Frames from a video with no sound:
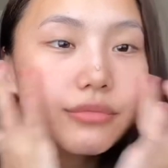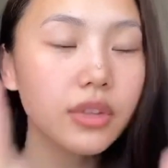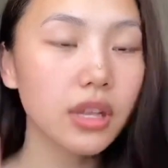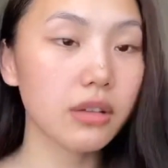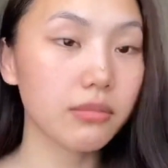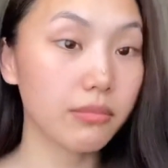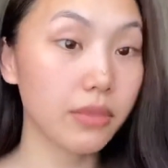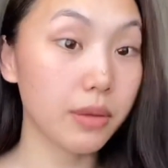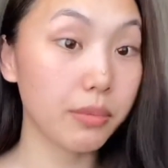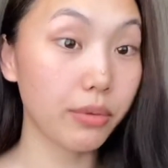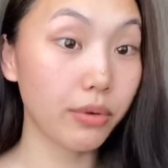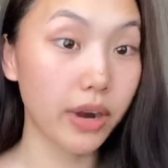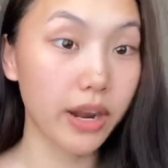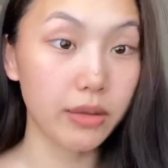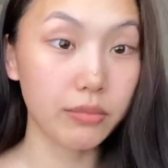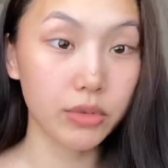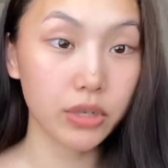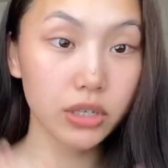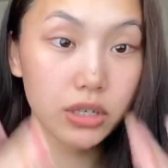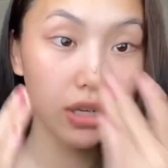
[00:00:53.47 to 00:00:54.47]
my
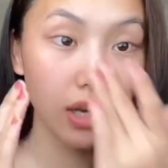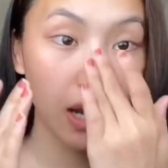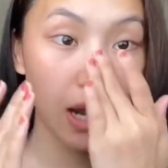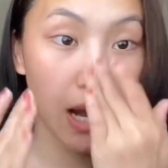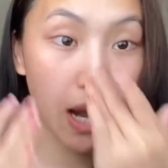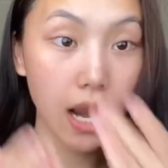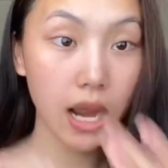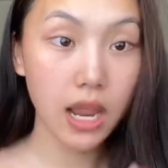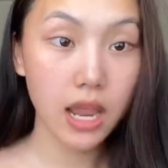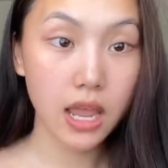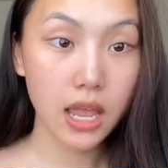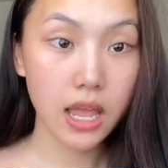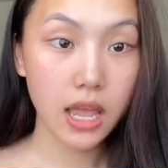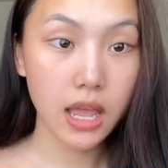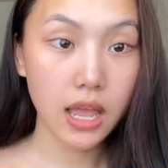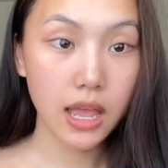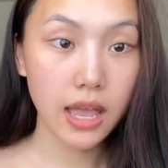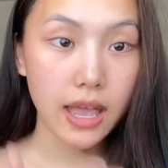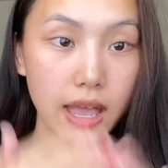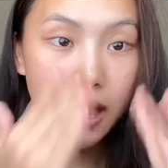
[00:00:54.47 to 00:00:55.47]
primer.
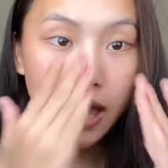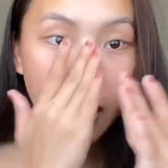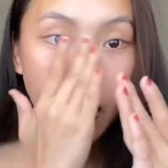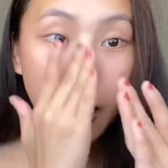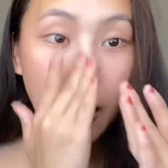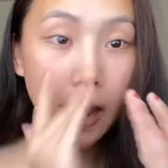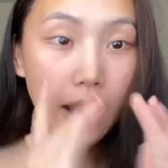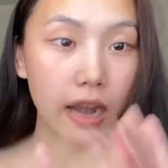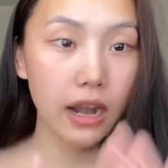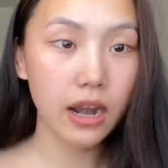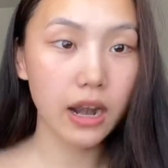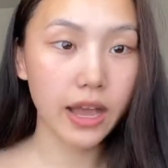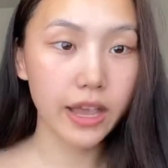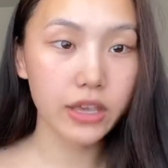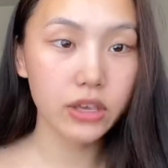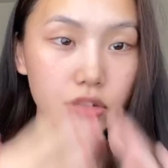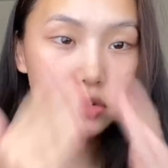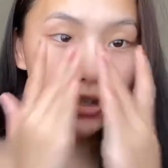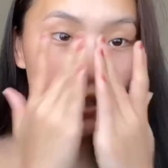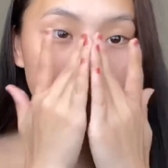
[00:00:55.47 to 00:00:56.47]
And I
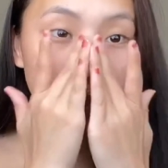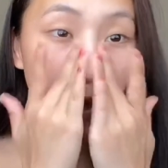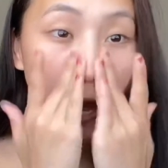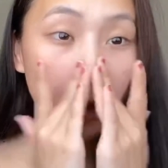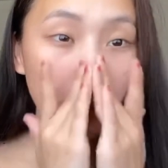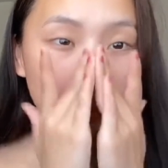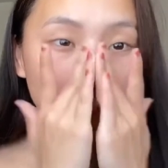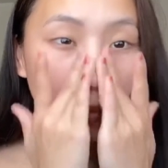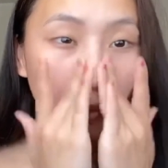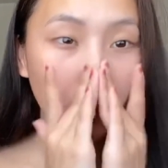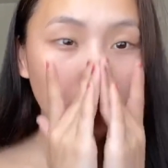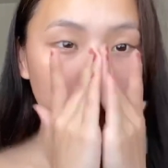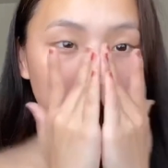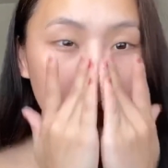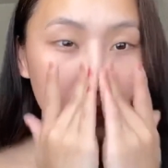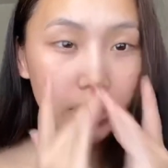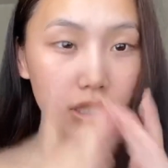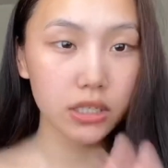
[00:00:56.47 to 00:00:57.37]
usually have pore